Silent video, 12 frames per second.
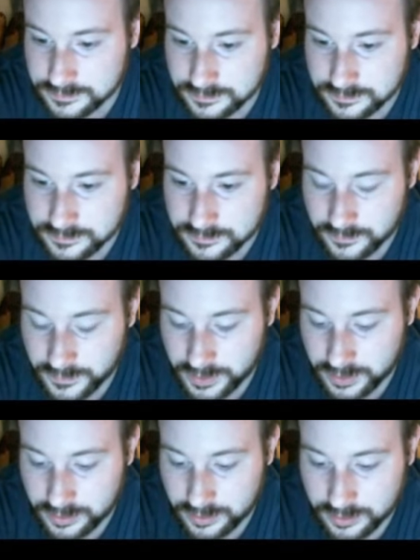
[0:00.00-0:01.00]

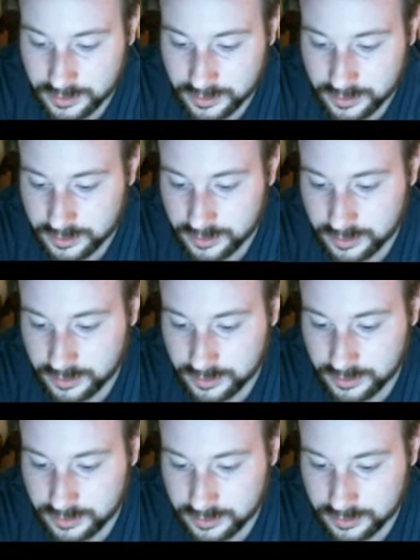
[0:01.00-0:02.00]

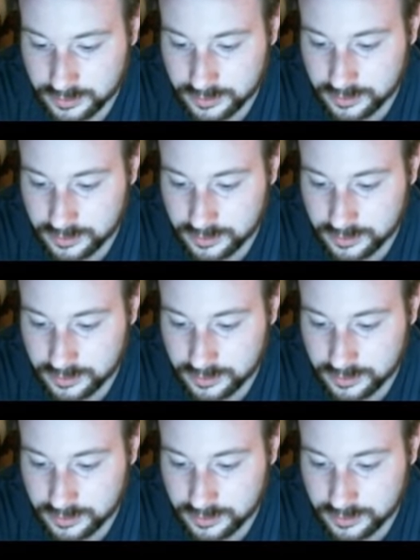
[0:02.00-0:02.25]
[no speech]